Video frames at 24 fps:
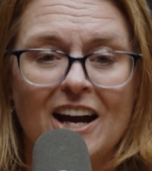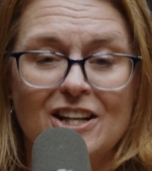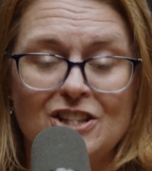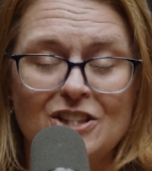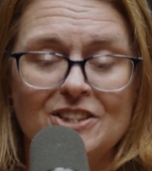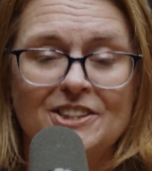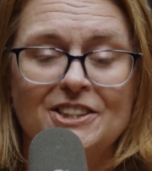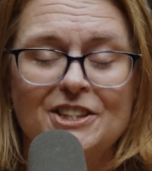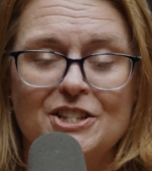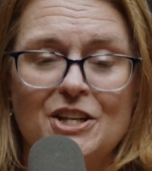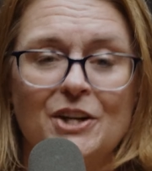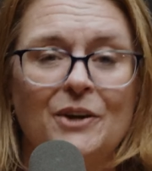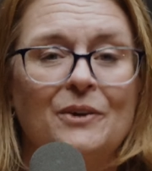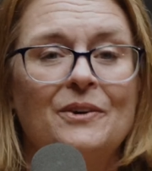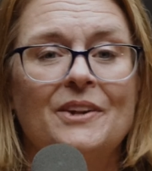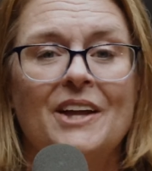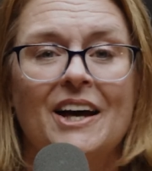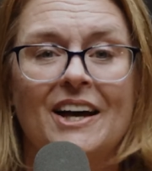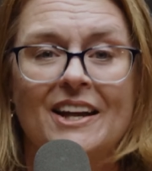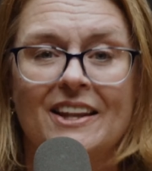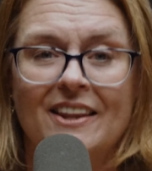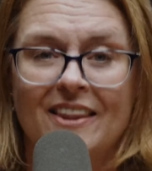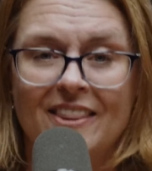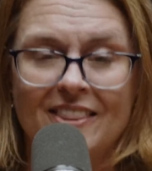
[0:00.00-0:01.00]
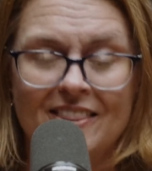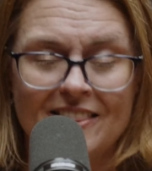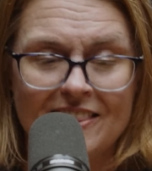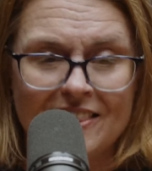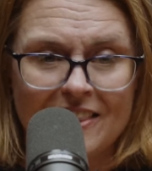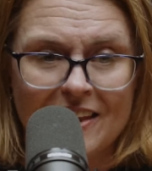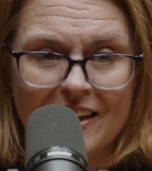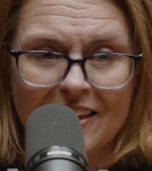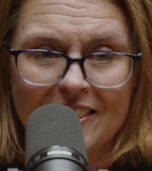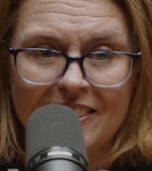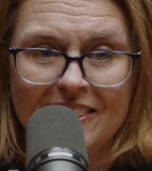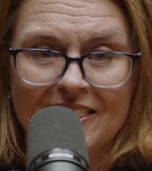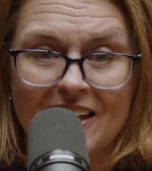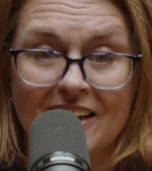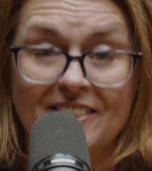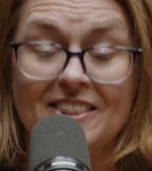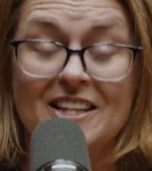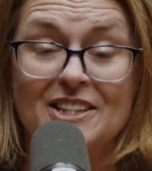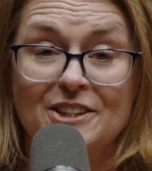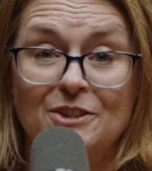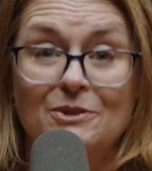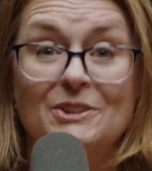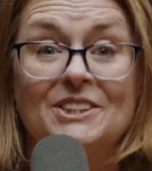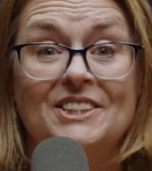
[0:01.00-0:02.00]
I just knew that
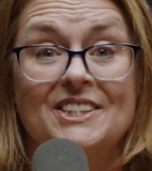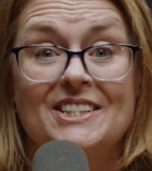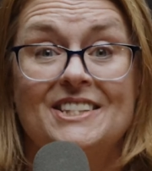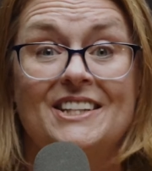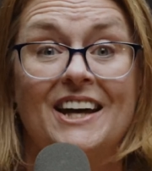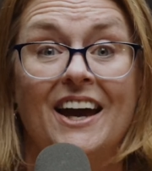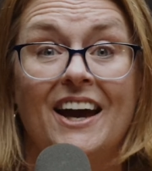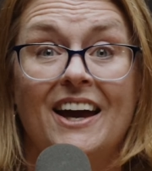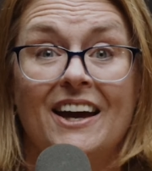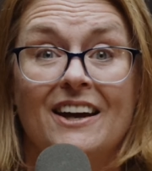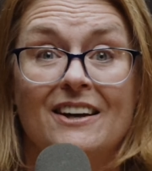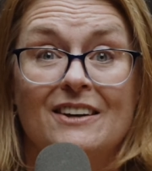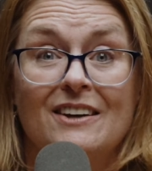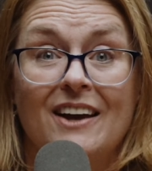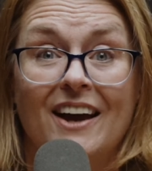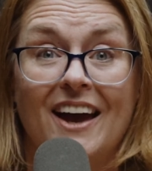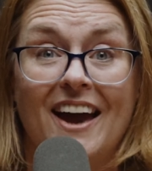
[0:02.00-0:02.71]
this was the day.